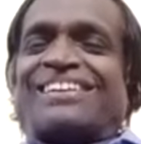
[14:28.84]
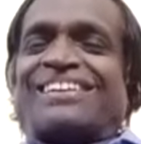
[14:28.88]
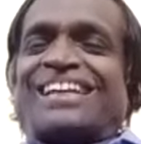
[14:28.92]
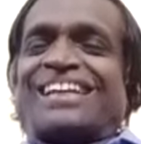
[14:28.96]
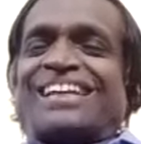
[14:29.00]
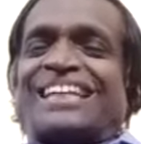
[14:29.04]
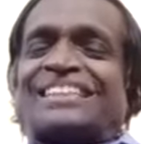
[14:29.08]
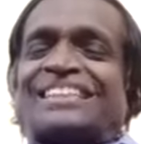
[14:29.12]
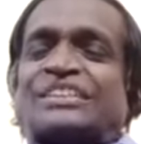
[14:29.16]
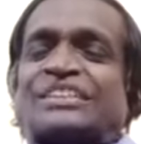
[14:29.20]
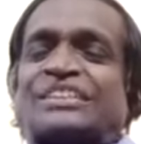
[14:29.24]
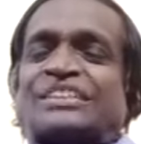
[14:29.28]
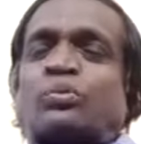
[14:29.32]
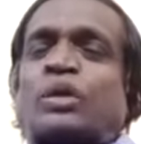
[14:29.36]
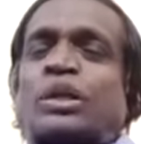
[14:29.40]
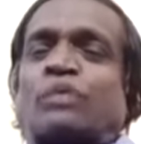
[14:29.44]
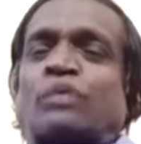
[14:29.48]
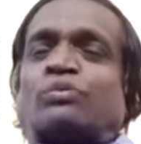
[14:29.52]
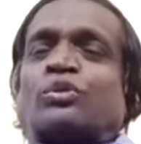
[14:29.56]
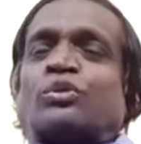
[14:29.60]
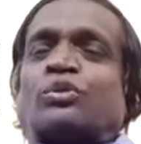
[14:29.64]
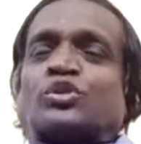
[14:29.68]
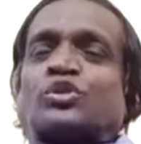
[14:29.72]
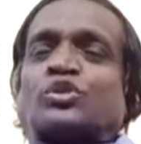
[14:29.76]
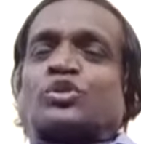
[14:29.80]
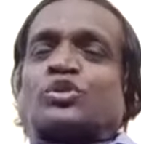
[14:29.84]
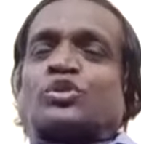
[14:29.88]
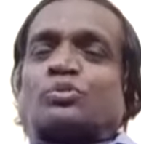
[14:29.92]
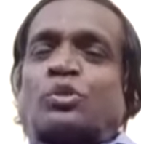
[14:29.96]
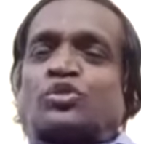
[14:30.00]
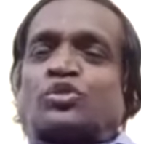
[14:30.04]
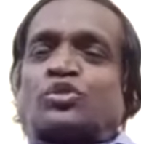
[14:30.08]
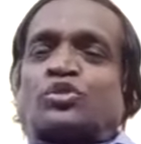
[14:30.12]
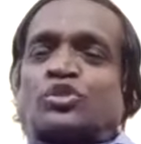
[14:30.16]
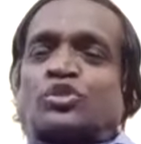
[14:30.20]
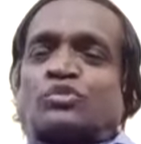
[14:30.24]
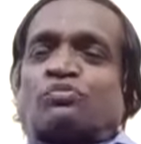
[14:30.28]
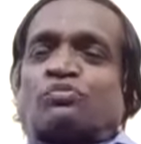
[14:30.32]
it's one of those
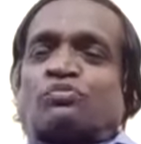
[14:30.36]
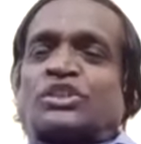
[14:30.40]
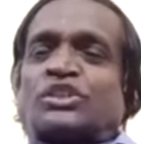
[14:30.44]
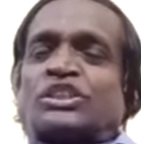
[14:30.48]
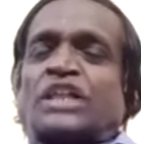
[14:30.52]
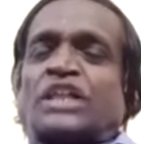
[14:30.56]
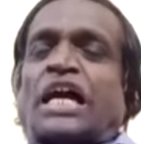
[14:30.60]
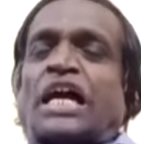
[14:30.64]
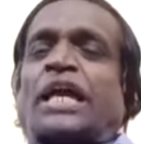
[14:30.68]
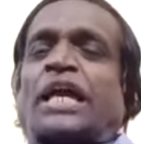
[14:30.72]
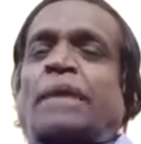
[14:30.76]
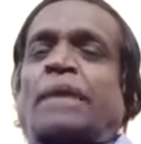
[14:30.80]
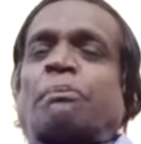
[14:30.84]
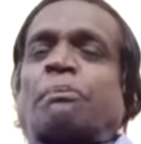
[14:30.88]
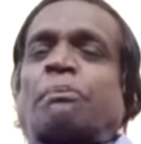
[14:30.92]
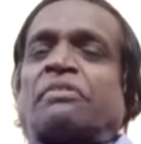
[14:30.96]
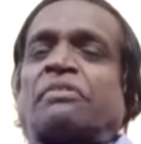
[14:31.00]
sports which sometimes